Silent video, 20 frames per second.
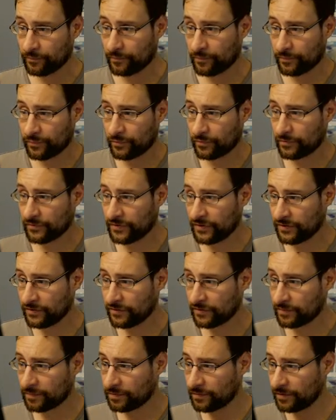Process
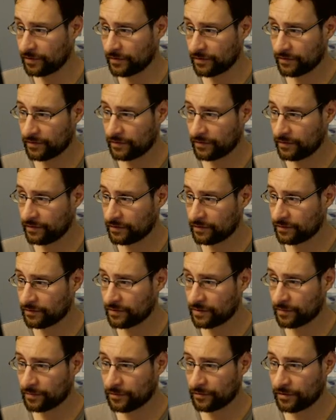and split into
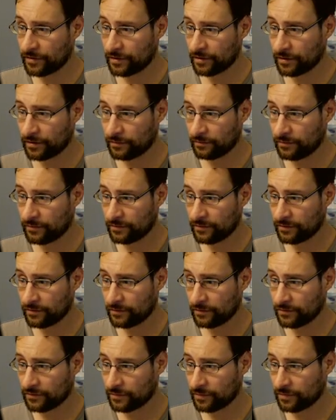separate arguments
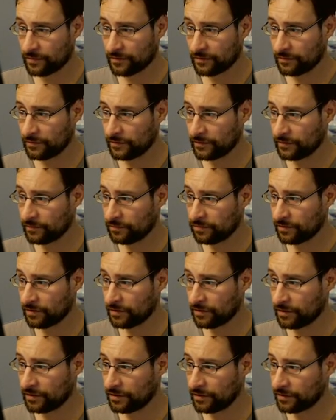used to post multiple
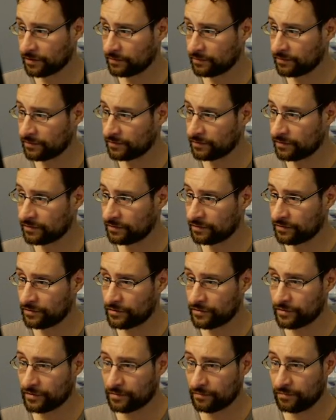arguments on
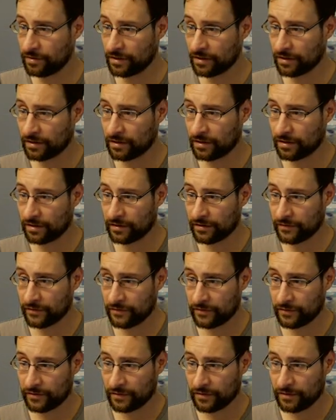shebang
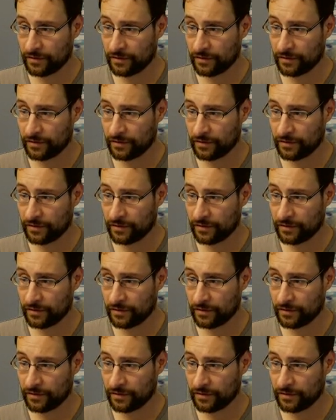lines.